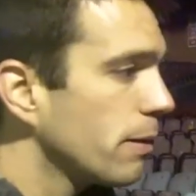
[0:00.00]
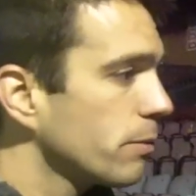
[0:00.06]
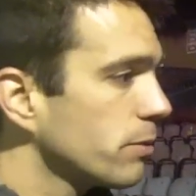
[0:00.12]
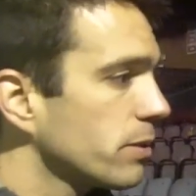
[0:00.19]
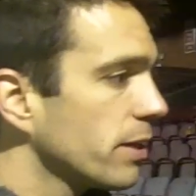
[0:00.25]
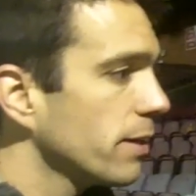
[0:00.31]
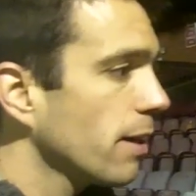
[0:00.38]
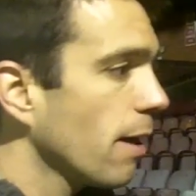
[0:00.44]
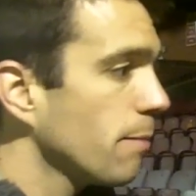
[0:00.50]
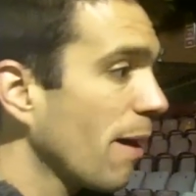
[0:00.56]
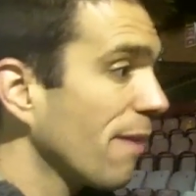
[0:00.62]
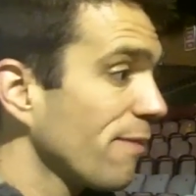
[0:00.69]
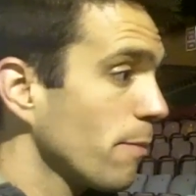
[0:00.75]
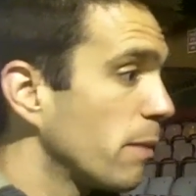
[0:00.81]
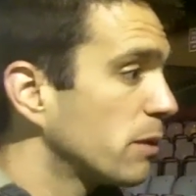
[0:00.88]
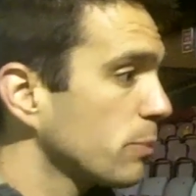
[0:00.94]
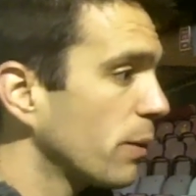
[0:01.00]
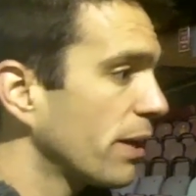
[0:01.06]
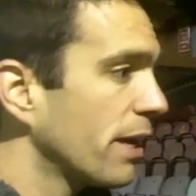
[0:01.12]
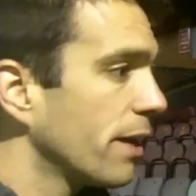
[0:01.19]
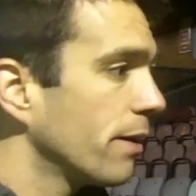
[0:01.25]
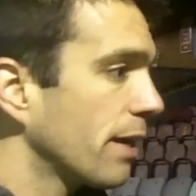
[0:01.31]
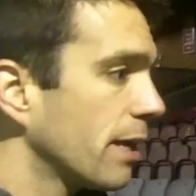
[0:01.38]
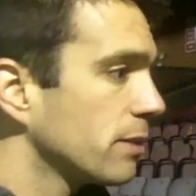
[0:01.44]
penalty? Having missed one
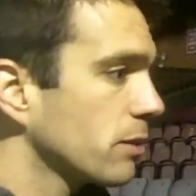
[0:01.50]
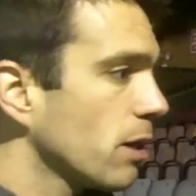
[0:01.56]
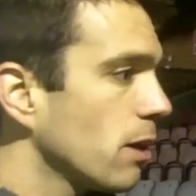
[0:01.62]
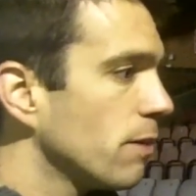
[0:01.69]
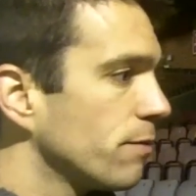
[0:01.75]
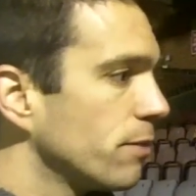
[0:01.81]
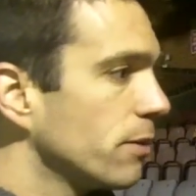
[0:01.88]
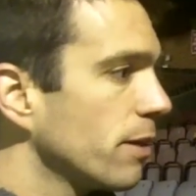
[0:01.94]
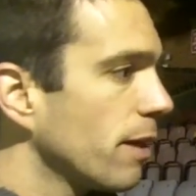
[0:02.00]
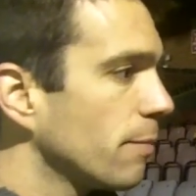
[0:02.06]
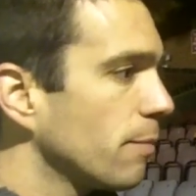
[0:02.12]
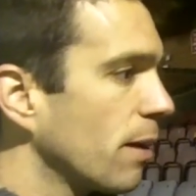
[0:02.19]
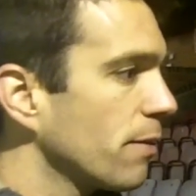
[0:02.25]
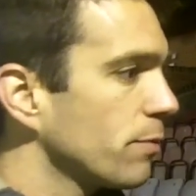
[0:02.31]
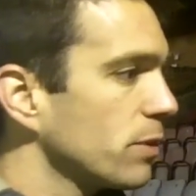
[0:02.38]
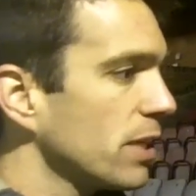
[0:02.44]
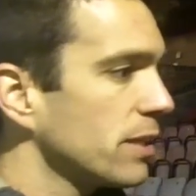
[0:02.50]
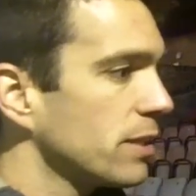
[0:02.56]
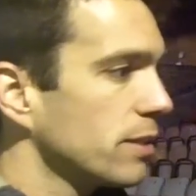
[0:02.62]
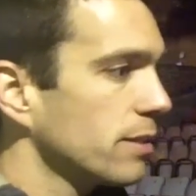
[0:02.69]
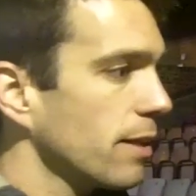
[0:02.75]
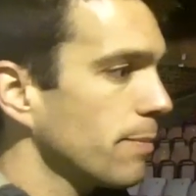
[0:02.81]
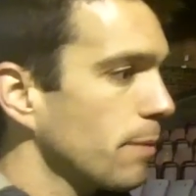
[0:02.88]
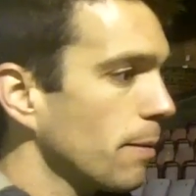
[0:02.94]
here against Dartford, how brave was he
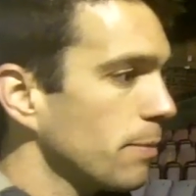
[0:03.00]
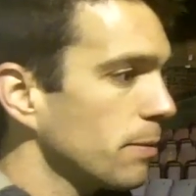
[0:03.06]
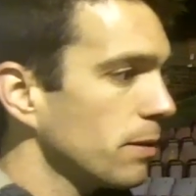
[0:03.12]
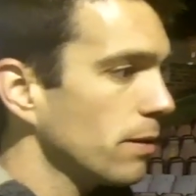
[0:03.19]
to step up?